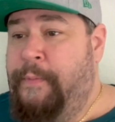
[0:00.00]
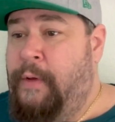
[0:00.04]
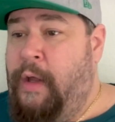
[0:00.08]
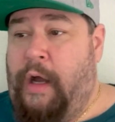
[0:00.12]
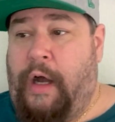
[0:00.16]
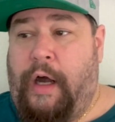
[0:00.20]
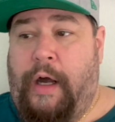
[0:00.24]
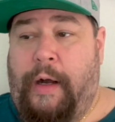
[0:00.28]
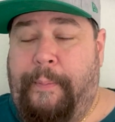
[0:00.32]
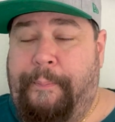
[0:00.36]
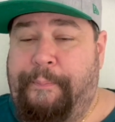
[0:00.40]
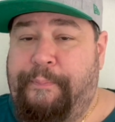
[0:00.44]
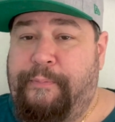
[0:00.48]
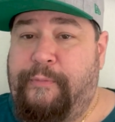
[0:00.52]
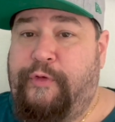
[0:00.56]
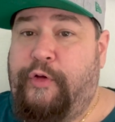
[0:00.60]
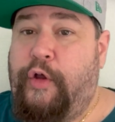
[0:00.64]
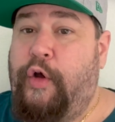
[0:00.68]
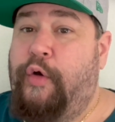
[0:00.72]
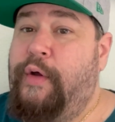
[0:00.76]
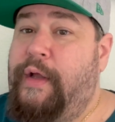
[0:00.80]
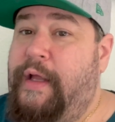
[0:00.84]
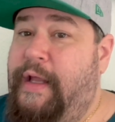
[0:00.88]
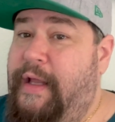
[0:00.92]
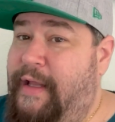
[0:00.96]
Um,
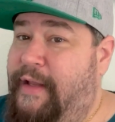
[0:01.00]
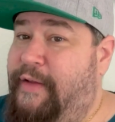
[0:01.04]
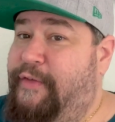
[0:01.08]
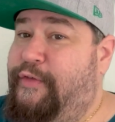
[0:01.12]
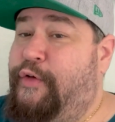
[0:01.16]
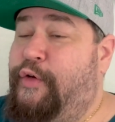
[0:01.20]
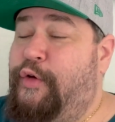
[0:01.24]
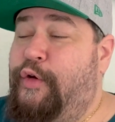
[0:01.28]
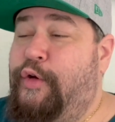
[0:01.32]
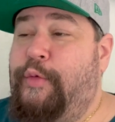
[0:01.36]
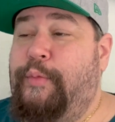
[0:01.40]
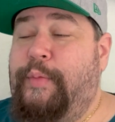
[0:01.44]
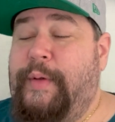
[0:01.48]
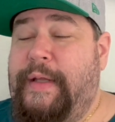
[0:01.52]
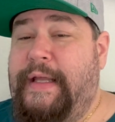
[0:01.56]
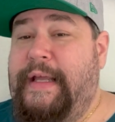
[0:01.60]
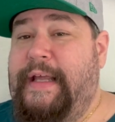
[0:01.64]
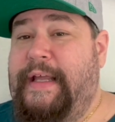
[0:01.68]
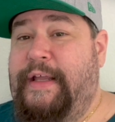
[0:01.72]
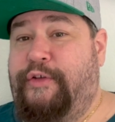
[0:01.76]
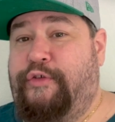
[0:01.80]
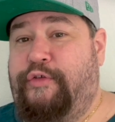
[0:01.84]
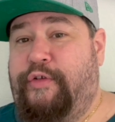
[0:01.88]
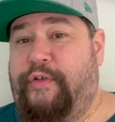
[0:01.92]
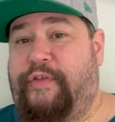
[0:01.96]
so it's going to be
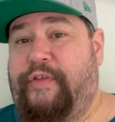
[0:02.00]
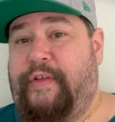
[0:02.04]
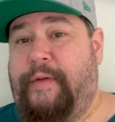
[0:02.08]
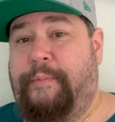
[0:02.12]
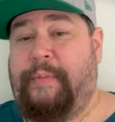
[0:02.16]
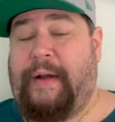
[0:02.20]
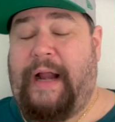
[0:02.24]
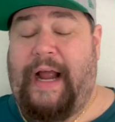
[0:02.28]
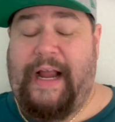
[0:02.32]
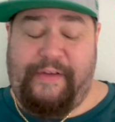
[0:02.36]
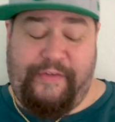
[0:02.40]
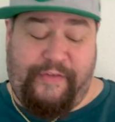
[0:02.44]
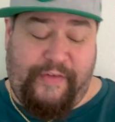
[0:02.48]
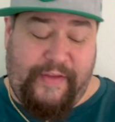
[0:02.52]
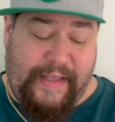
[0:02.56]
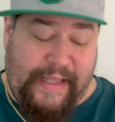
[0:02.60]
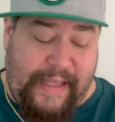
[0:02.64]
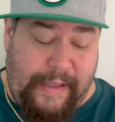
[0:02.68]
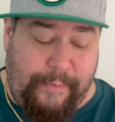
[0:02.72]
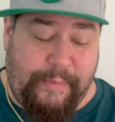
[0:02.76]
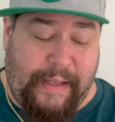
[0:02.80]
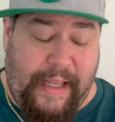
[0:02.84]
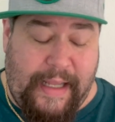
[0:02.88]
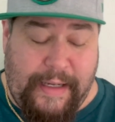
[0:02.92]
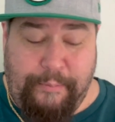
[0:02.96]
interesting. But I see
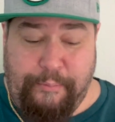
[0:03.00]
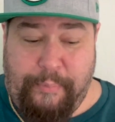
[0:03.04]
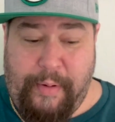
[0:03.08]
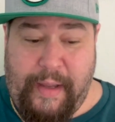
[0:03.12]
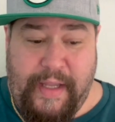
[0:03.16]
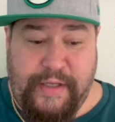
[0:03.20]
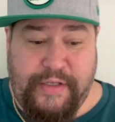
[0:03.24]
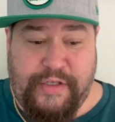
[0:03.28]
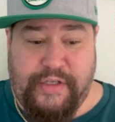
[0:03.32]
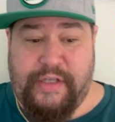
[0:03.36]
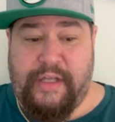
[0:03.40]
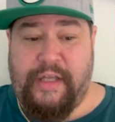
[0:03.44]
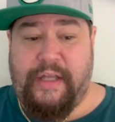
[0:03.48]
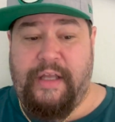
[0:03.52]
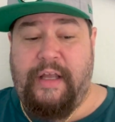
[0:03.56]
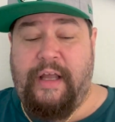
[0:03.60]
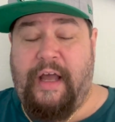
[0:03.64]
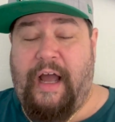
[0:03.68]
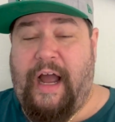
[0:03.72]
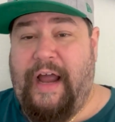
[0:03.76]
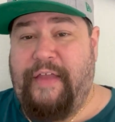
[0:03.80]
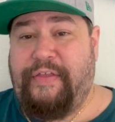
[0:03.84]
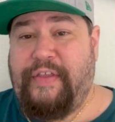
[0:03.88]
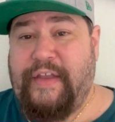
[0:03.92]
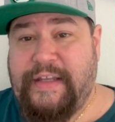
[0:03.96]
him getting benched.
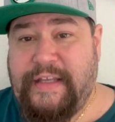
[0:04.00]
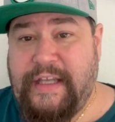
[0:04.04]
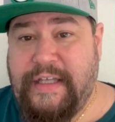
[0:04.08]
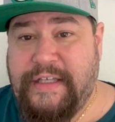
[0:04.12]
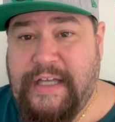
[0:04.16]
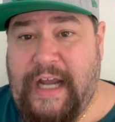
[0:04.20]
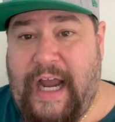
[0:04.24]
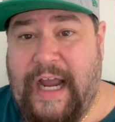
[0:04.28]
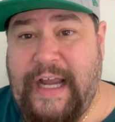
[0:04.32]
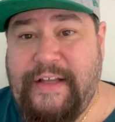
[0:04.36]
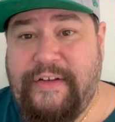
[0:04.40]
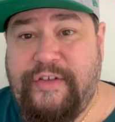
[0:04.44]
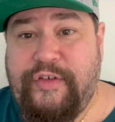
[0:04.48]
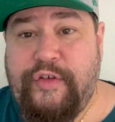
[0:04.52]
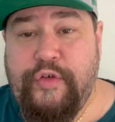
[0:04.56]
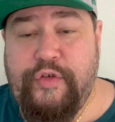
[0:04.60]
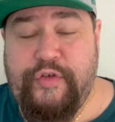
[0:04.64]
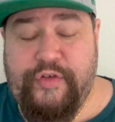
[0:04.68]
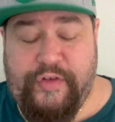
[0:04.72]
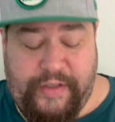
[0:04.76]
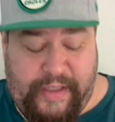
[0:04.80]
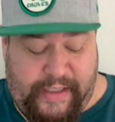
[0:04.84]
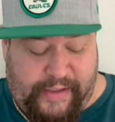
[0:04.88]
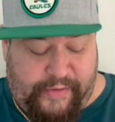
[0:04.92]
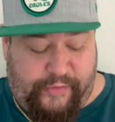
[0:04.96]
I think the Giants lose
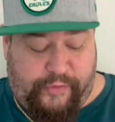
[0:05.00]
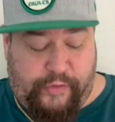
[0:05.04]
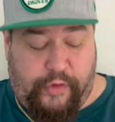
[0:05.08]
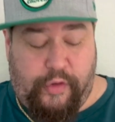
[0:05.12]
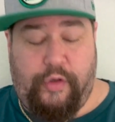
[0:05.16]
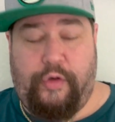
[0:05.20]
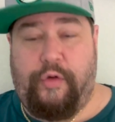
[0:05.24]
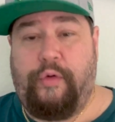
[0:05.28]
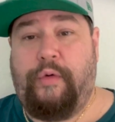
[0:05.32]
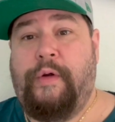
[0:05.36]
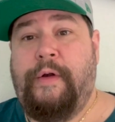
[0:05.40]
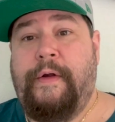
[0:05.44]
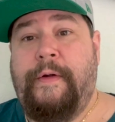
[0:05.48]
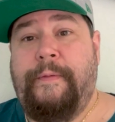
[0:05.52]
the next two.